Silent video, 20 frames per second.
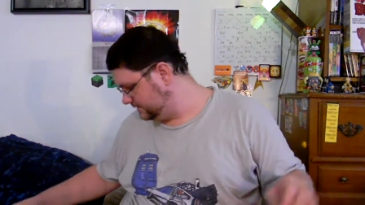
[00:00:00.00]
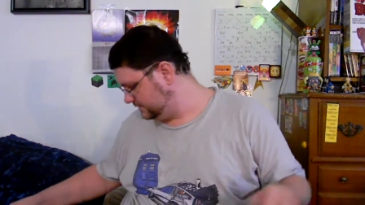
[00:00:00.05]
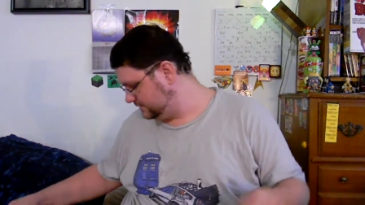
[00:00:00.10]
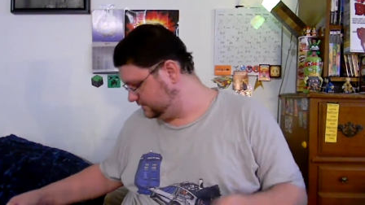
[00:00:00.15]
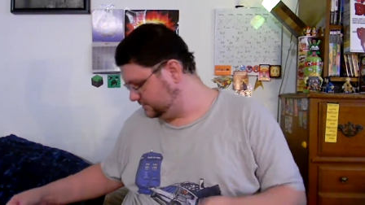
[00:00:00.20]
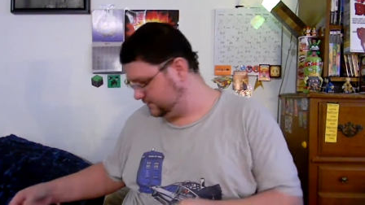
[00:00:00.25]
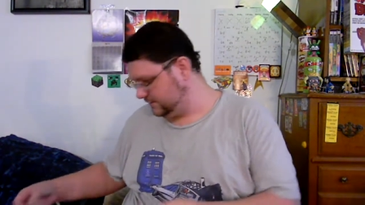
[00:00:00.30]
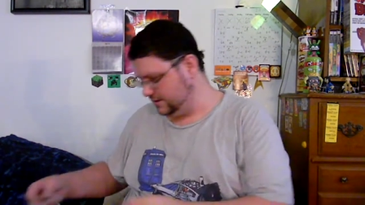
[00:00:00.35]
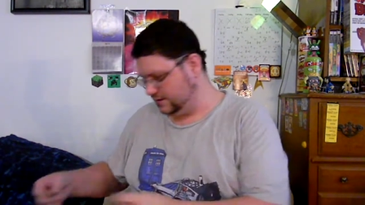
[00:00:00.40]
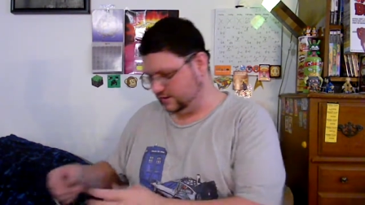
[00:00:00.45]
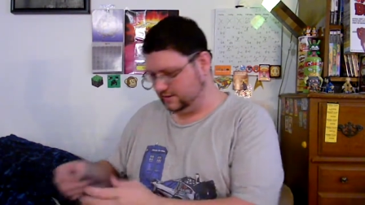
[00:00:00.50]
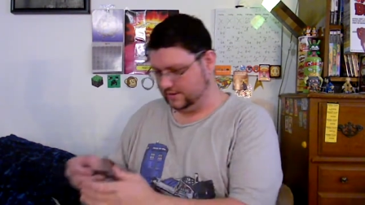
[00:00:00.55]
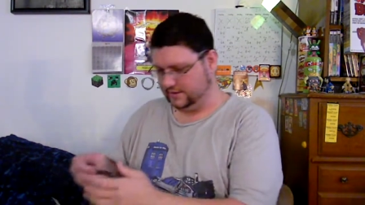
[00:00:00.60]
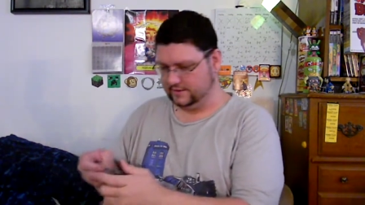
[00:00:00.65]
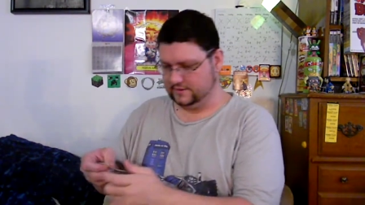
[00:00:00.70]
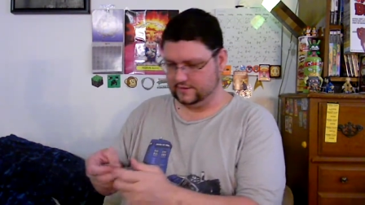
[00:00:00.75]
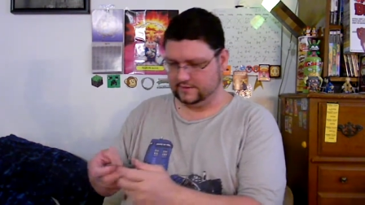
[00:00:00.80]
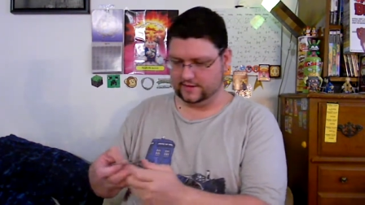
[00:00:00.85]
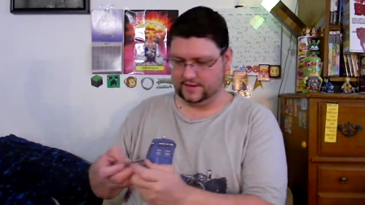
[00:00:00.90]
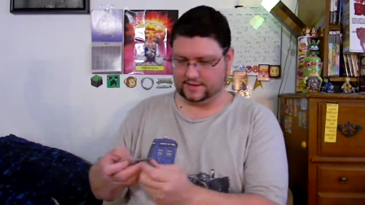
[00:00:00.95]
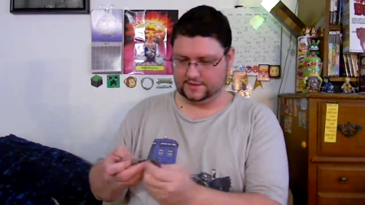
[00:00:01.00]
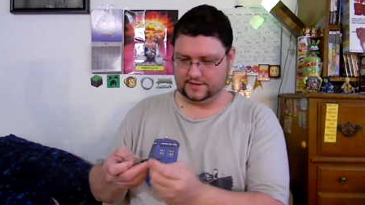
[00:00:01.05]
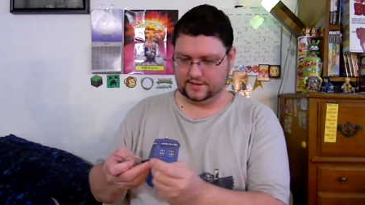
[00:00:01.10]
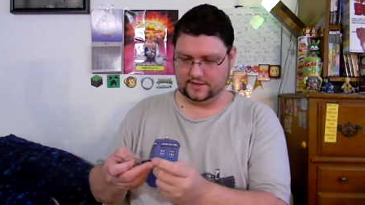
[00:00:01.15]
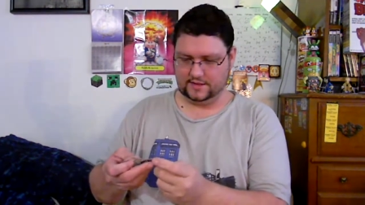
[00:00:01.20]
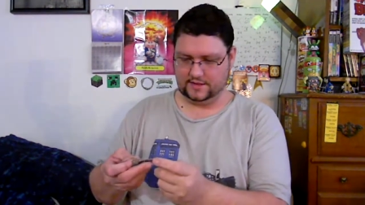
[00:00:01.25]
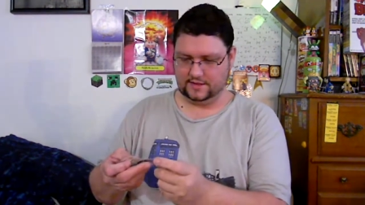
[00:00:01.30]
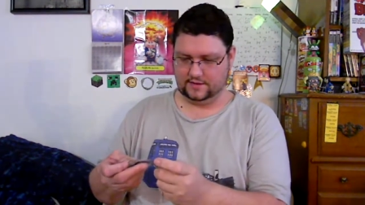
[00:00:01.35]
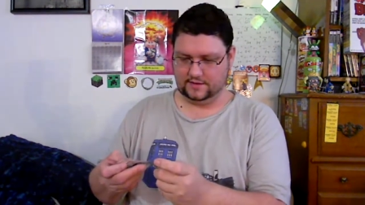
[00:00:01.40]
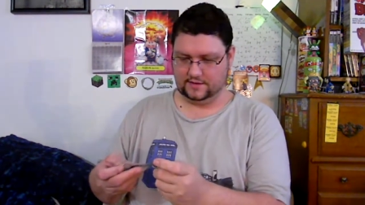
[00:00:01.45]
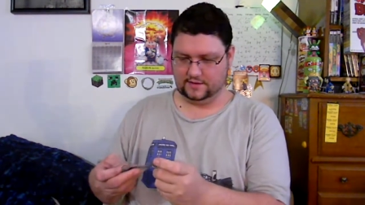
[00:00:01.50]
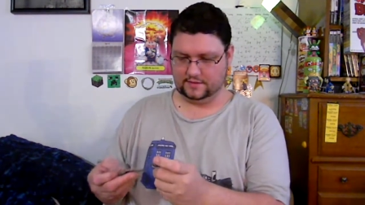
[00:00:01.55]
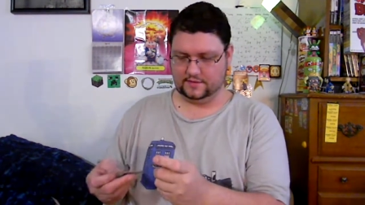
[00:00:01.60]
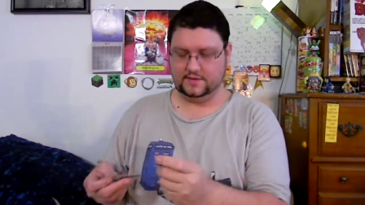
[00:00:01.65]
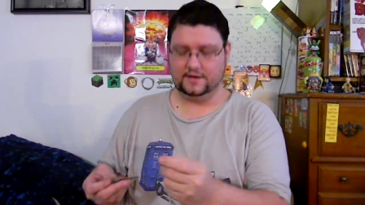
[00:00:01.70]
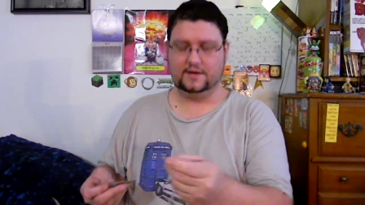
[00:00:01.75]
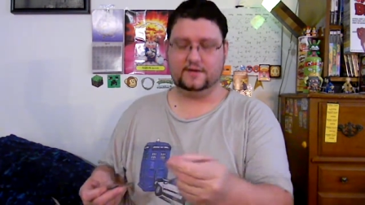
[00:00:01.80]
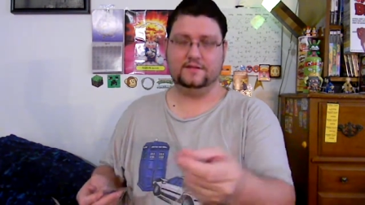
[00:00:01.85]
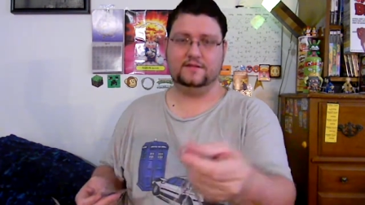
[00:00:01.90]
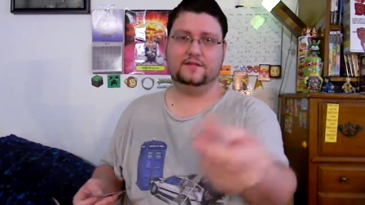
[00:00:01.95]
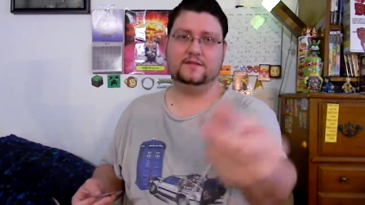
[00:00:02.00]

the screen cleaner. Got the the